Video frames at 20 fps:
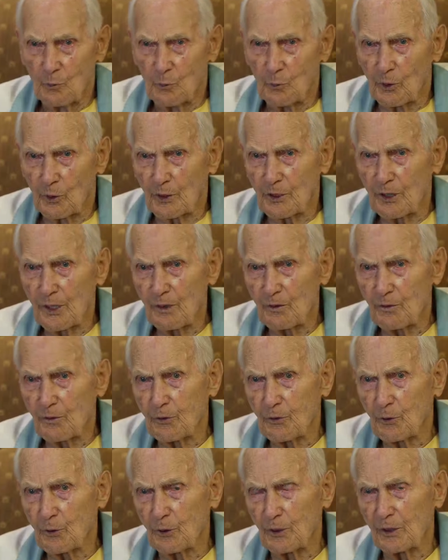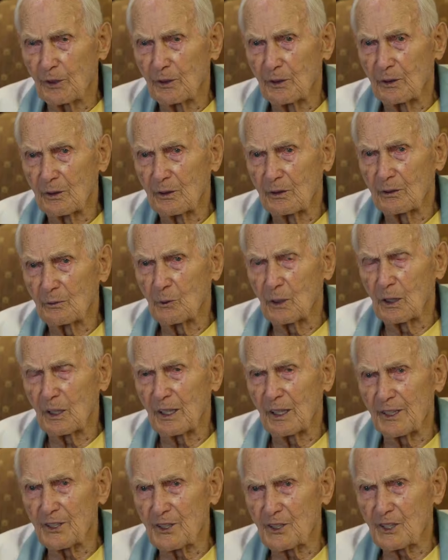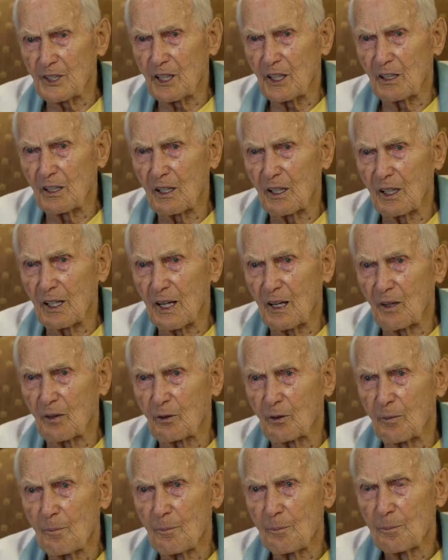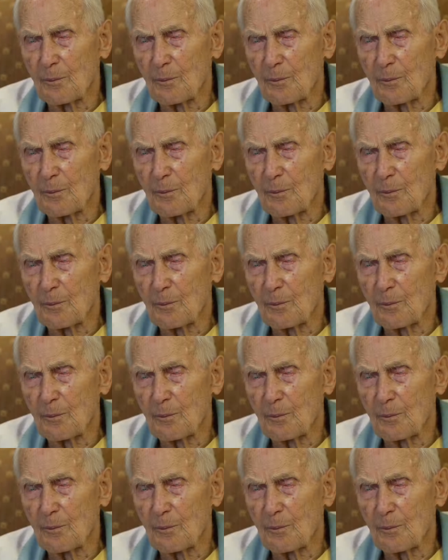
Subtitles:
working I started out